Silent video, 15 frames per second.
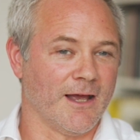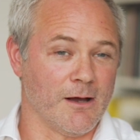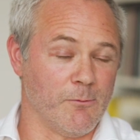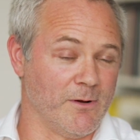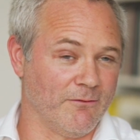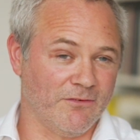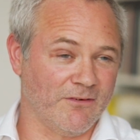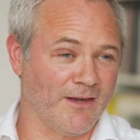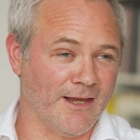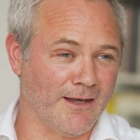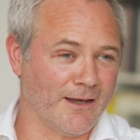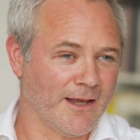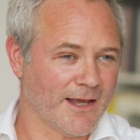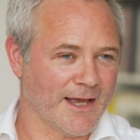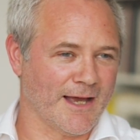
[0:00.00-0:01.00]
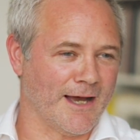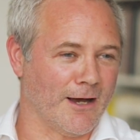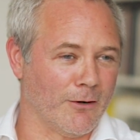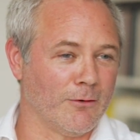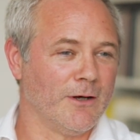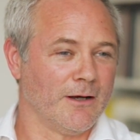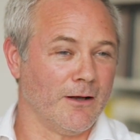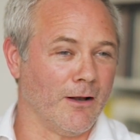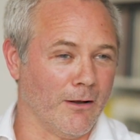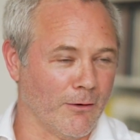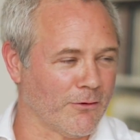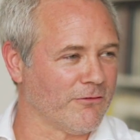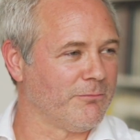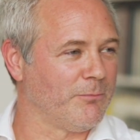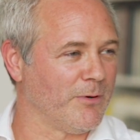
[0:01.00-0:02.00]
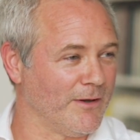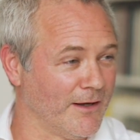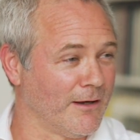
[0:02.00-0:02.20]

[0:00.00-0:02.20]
And we've seen how a lot of